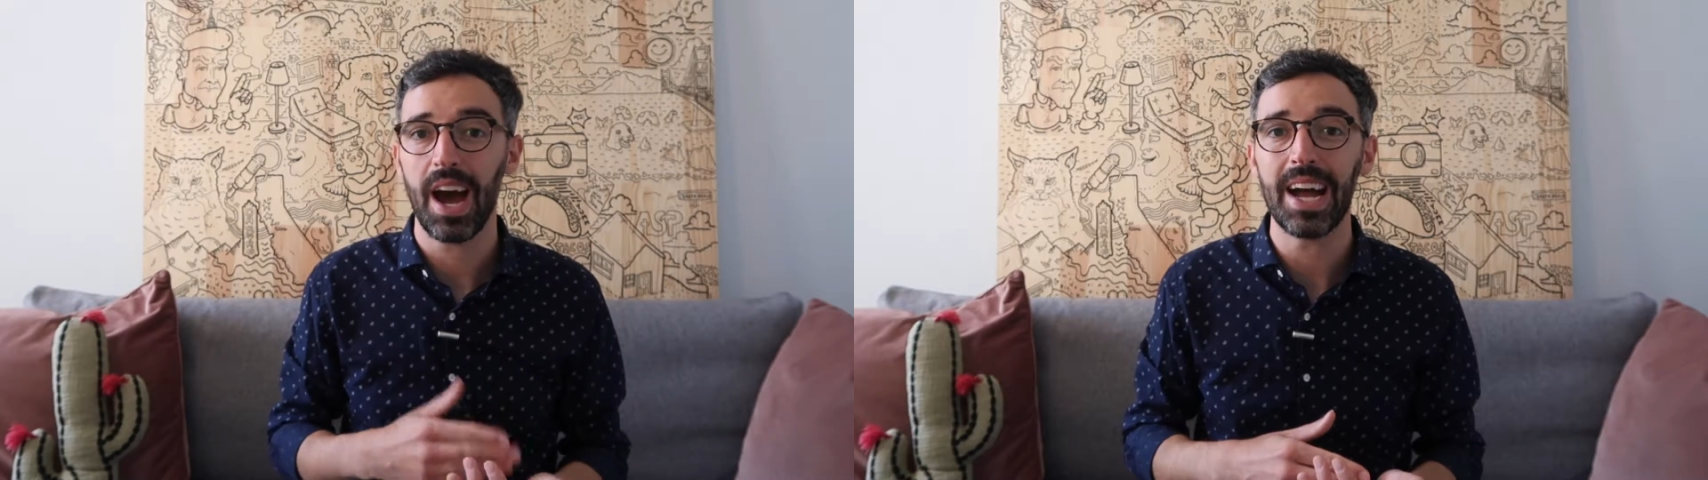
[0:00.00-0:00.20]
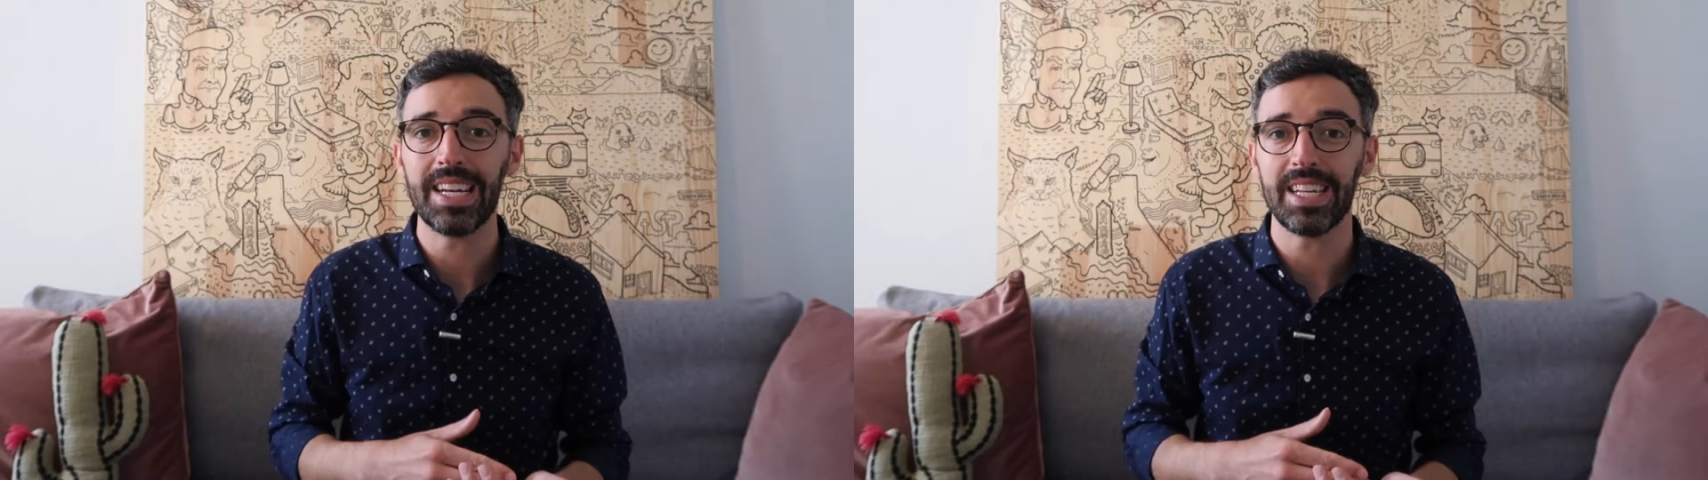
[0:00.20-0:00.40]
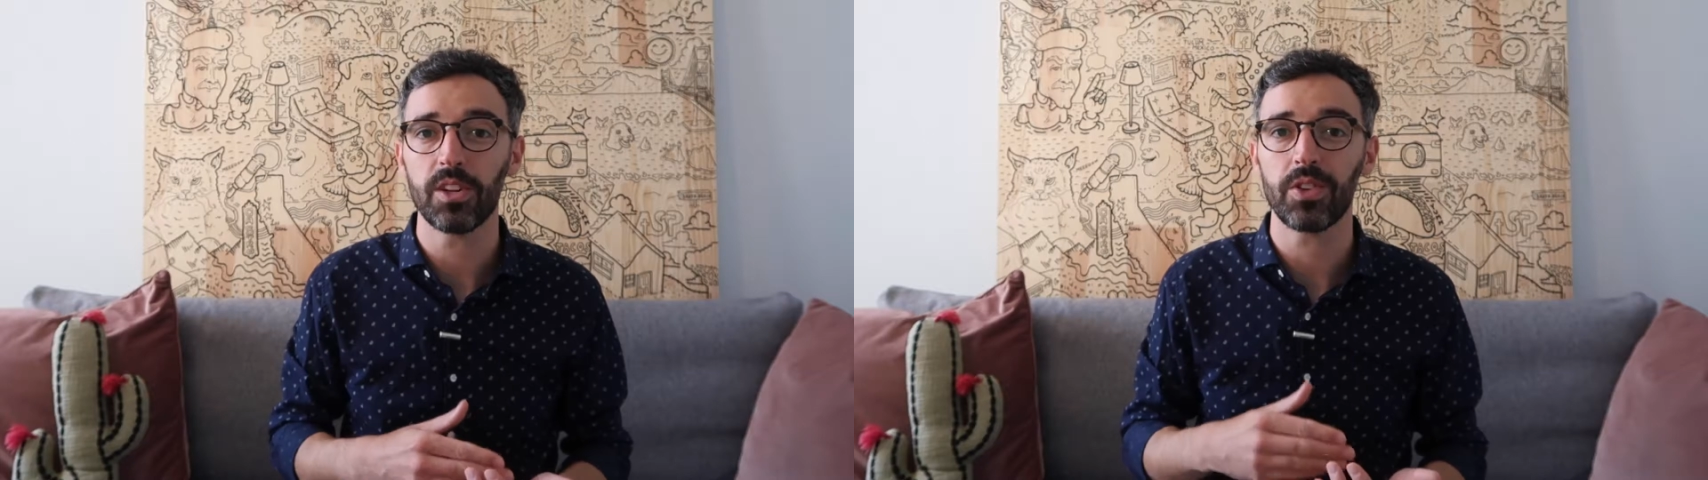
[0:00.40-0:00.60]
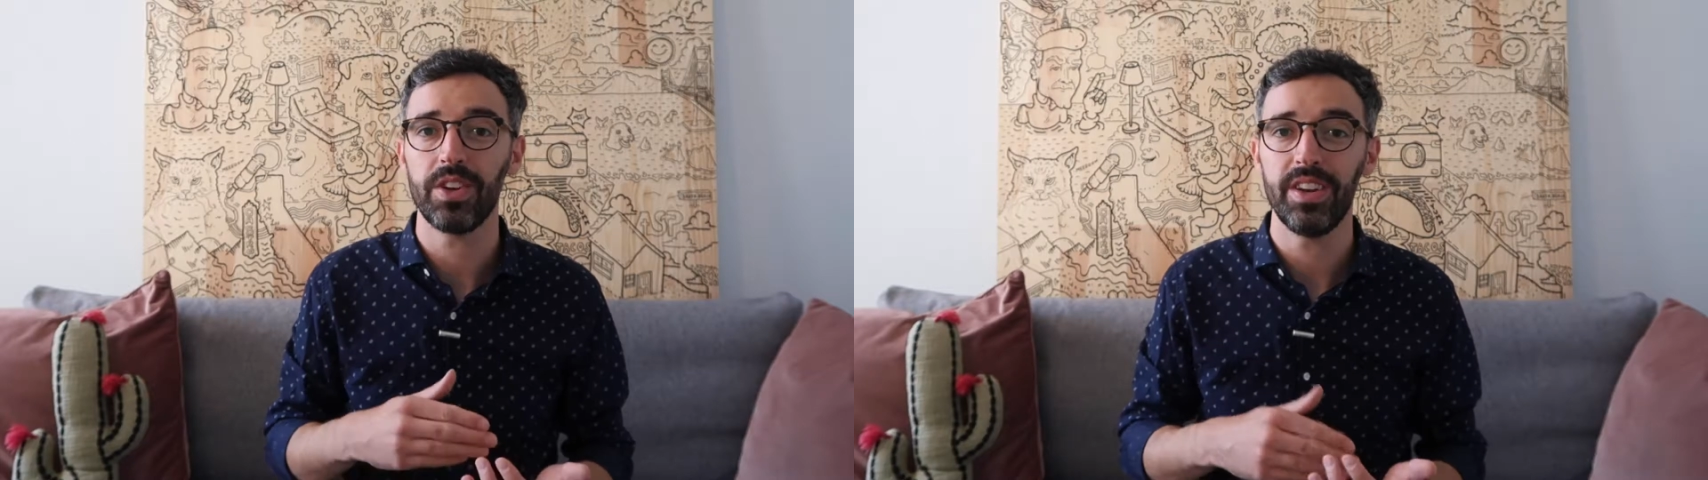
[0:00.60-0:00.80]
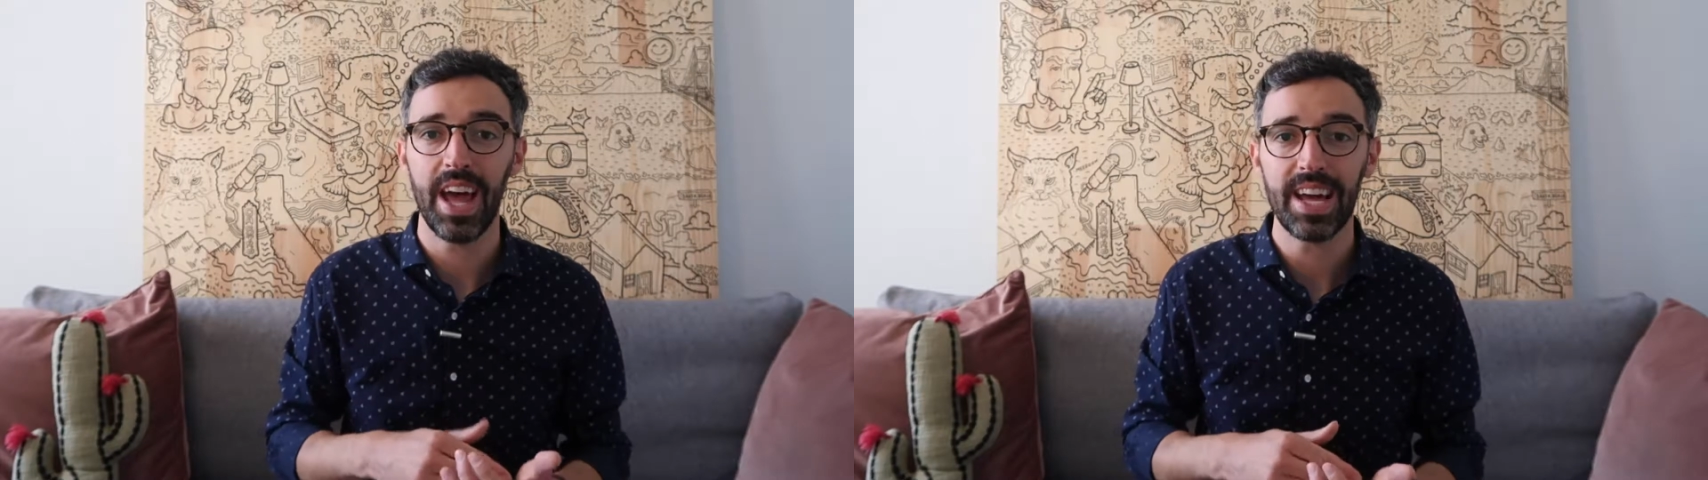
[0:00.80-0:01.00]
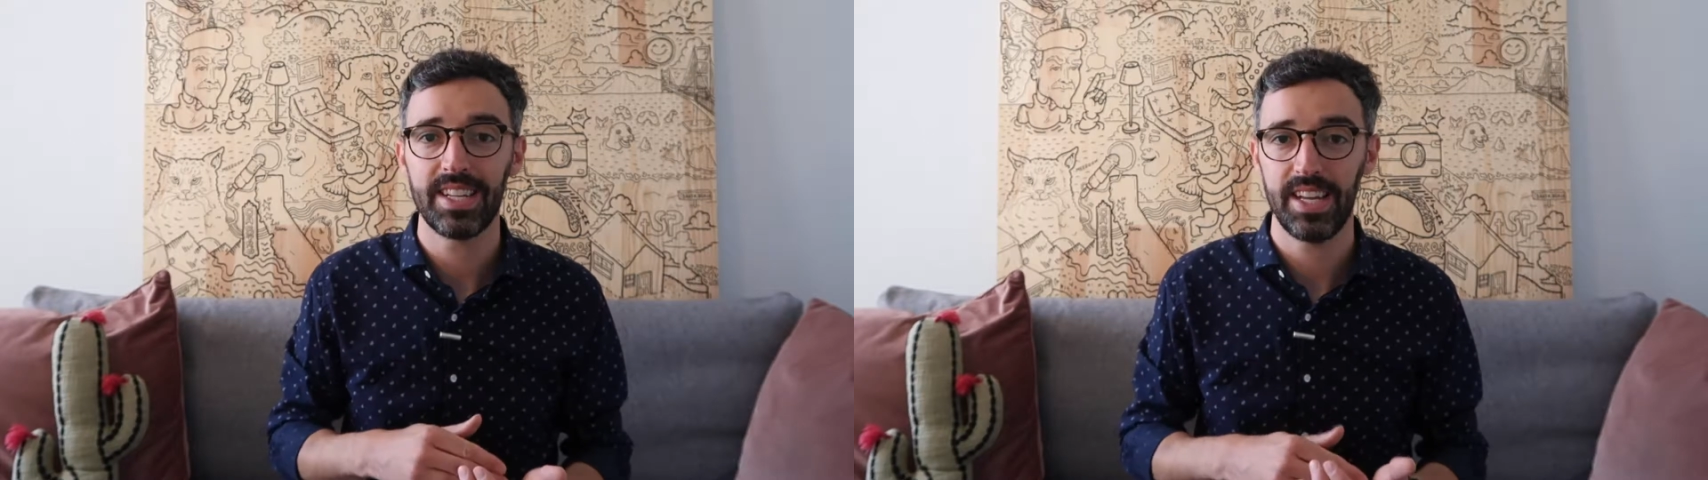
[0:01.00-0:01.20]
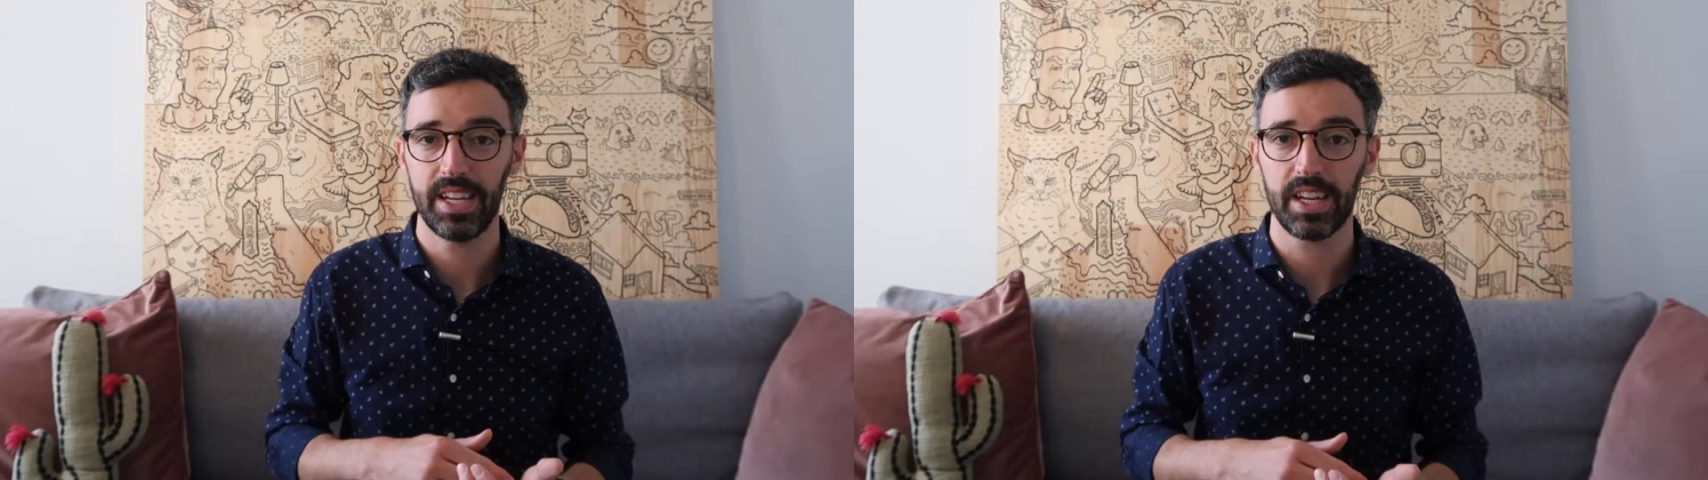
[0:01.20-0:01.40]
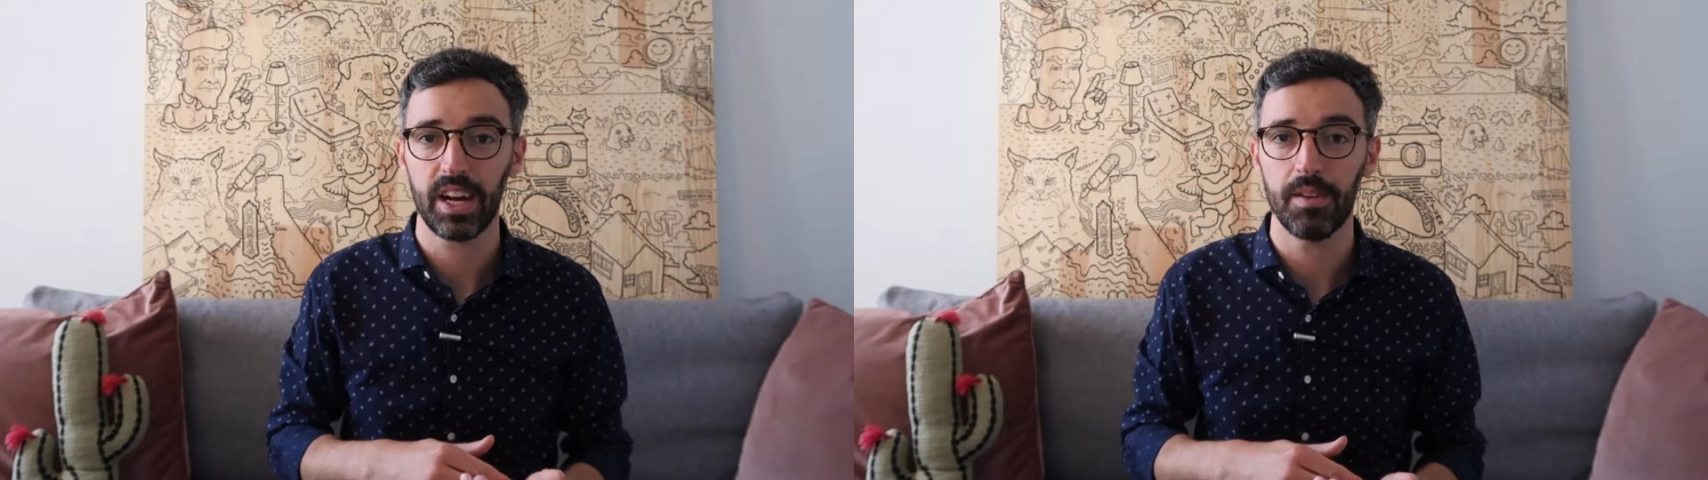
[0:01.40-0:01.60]
ideal net
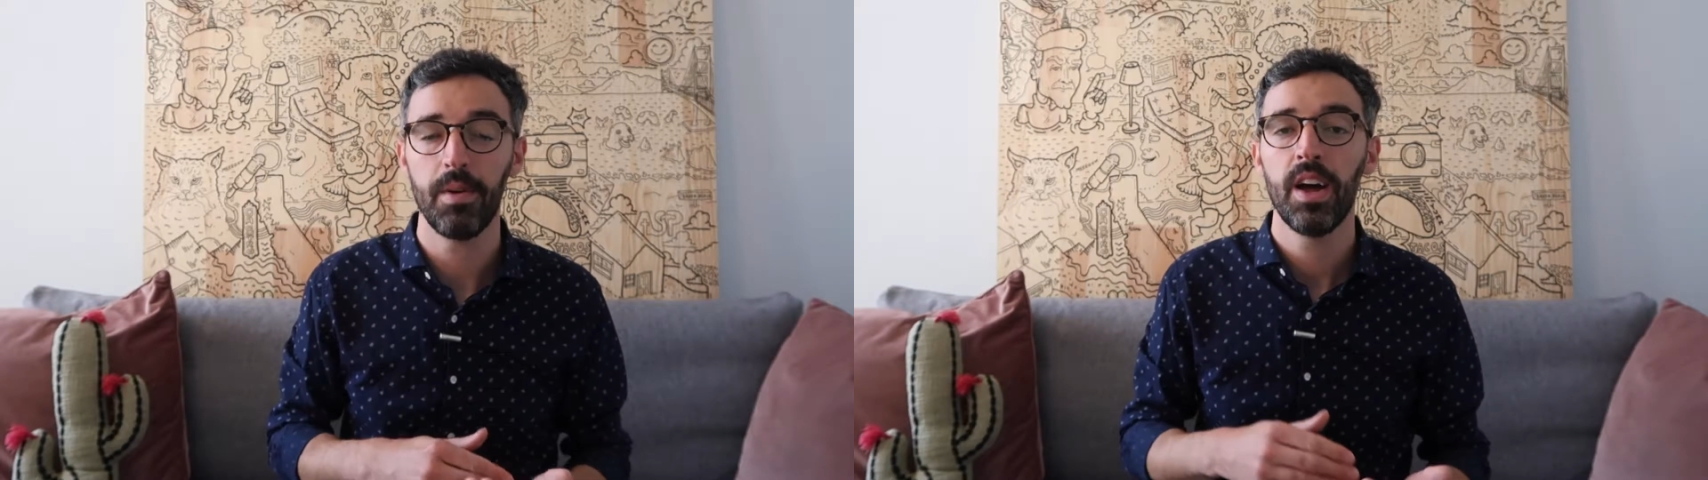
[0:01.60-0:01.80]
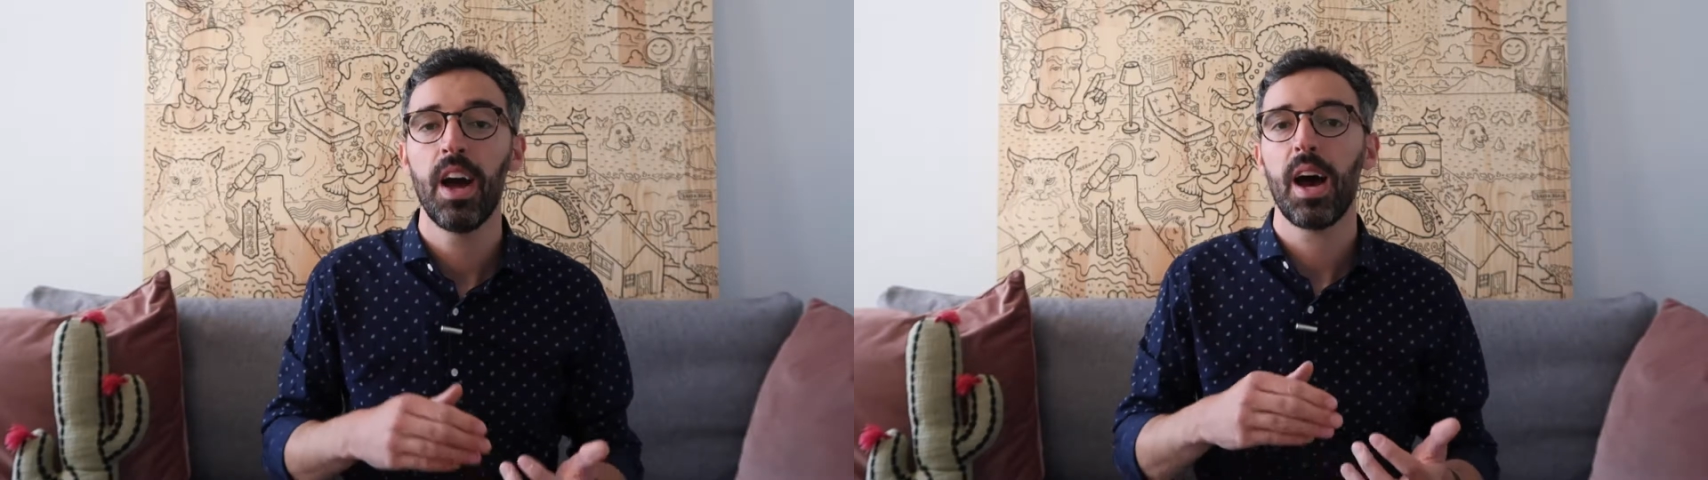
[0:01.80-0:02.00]
income,